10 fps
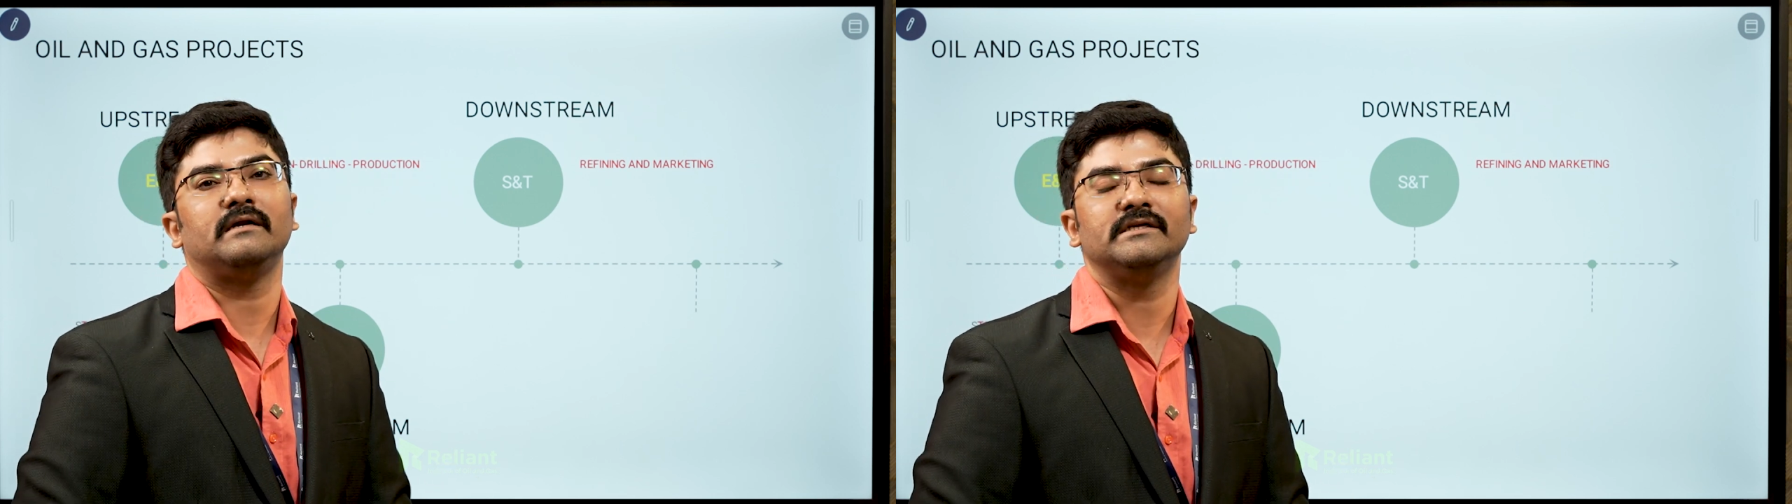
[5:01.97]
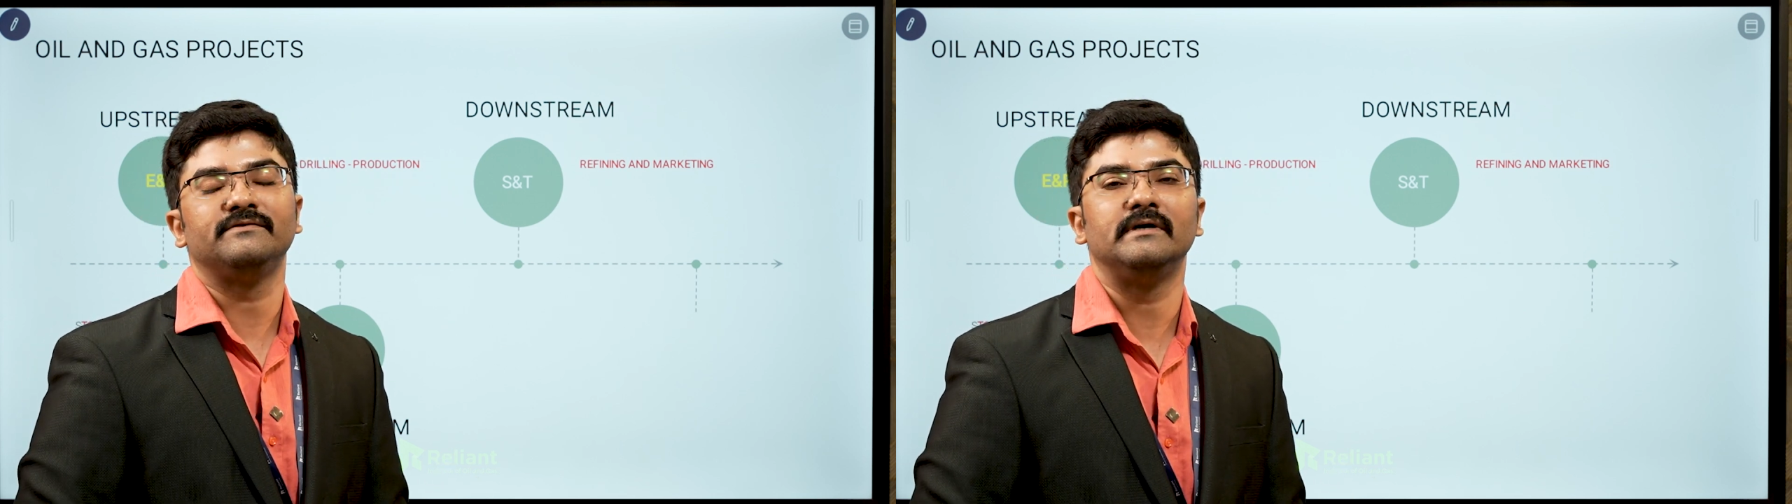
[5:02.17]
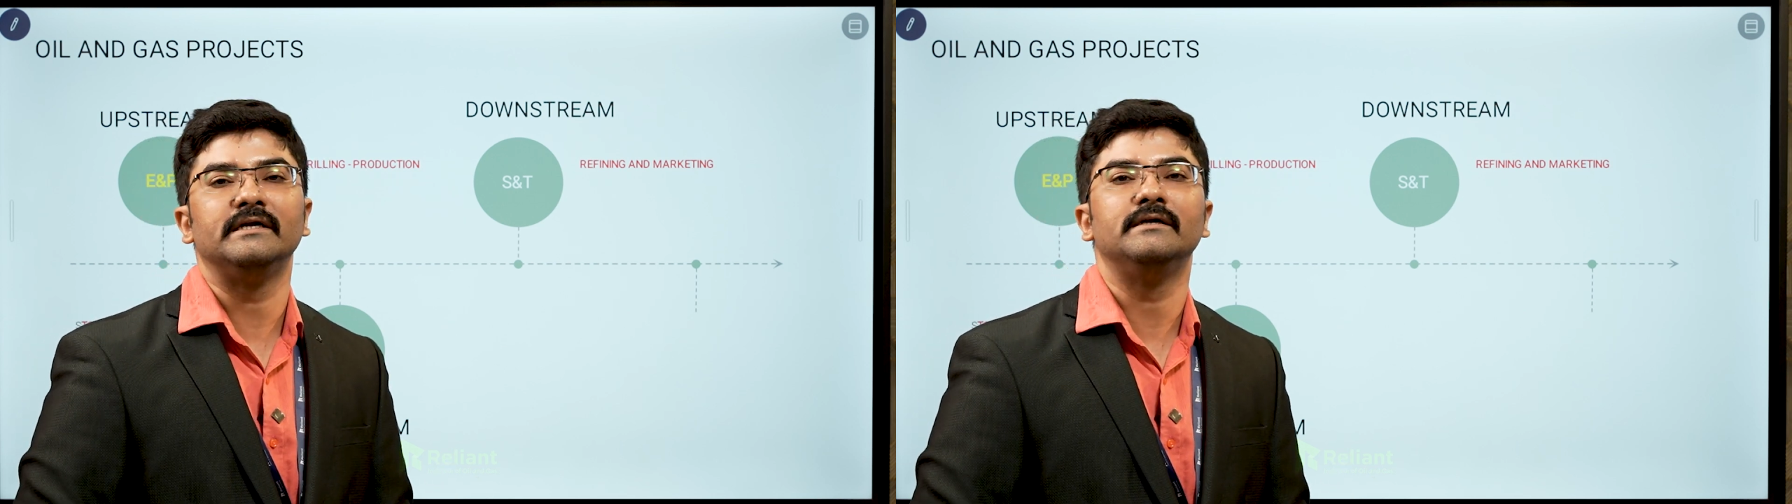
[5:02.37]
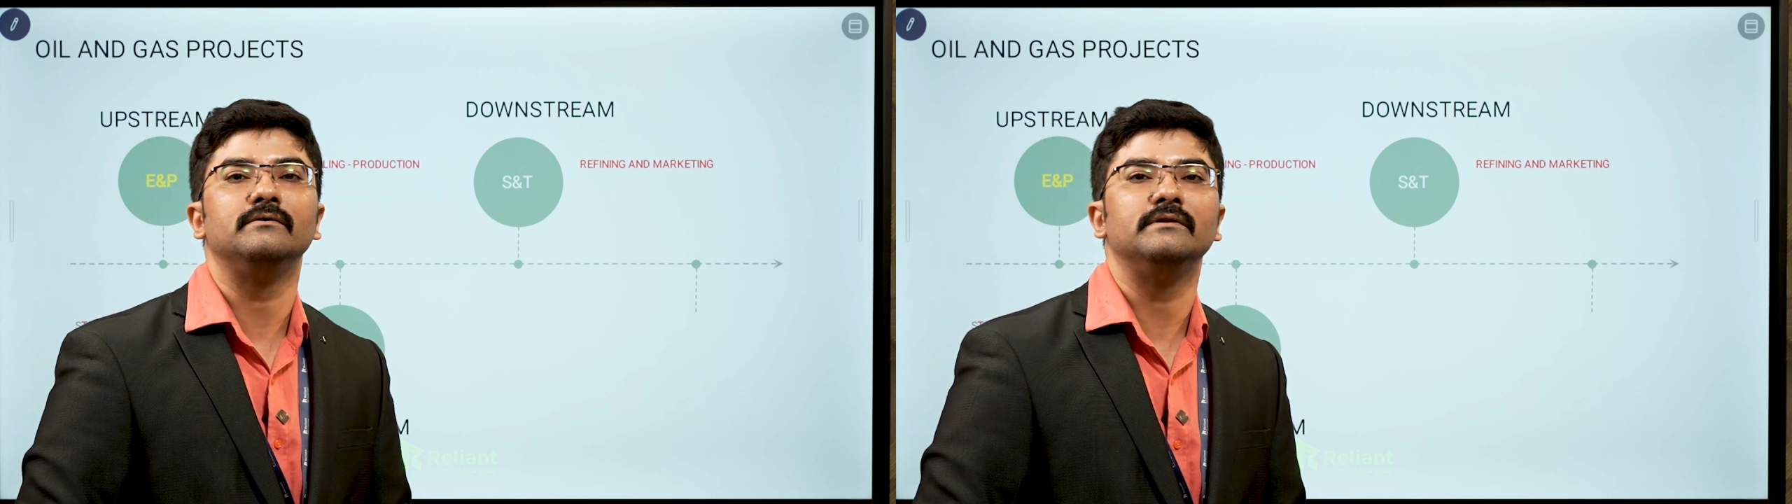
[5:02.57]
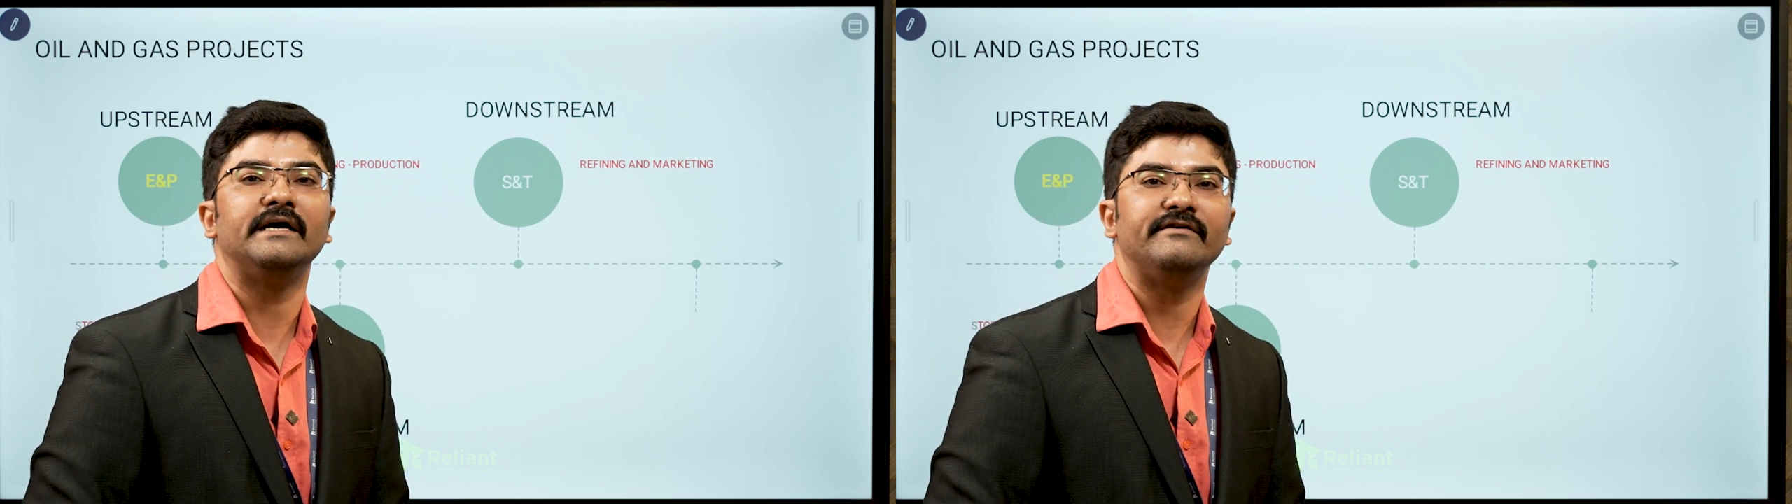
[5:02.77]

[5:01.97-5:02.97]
transferred into the